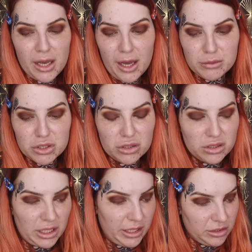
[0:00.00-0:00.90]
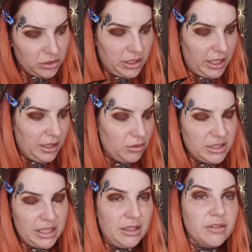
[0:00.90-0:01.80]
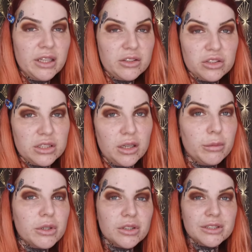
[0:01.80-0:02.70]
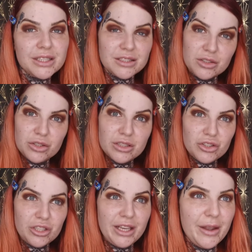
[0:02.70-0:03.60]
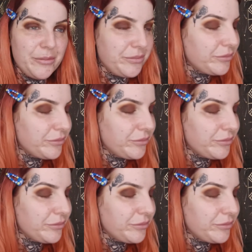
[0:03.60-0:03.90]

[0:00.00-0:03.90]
I'm just going to kind of do like a little tiny flick just now because that's as good as you're going to get.